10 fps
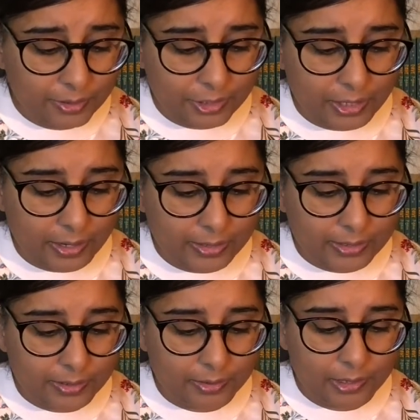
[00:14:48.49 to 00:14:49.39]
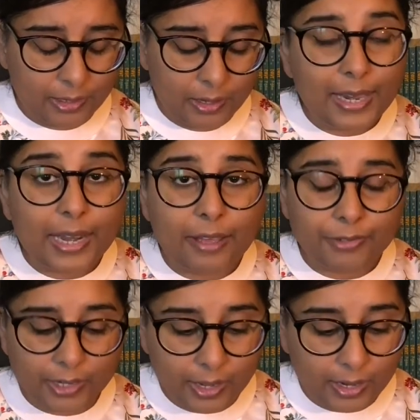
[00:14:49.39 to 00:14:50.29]
She asked. He
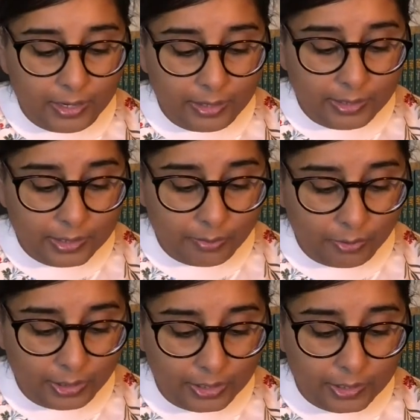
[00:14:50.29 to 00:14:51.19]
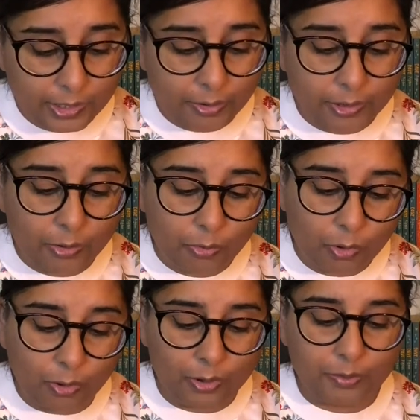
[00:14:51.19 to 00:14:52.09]
left early this morning to go on a
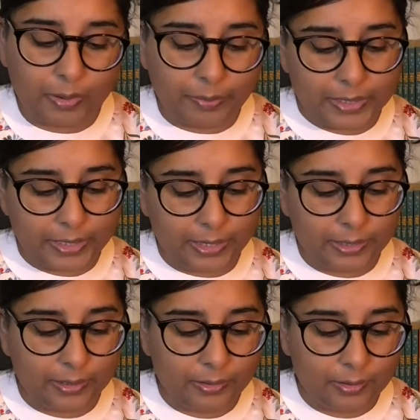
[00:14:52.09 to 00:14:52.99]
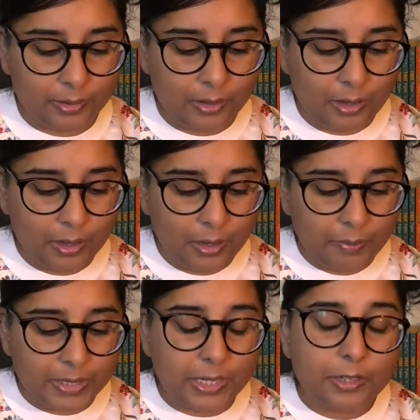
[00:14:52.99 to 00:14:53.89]
walk, Mama said.
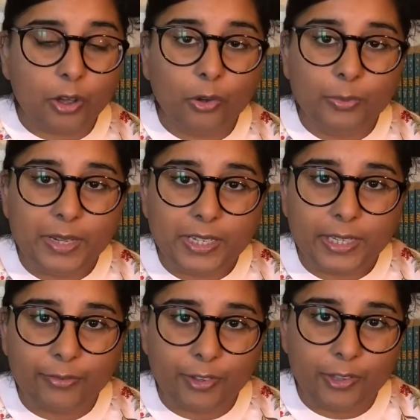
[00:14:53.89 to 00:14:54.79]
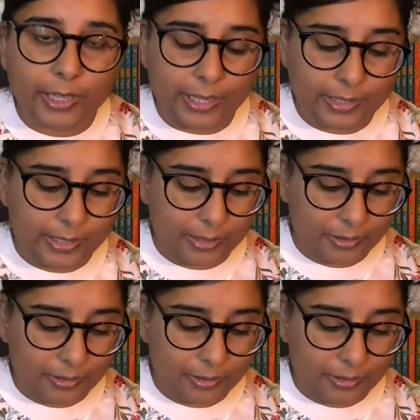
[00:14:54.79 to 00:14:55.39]
But he told me to give you this.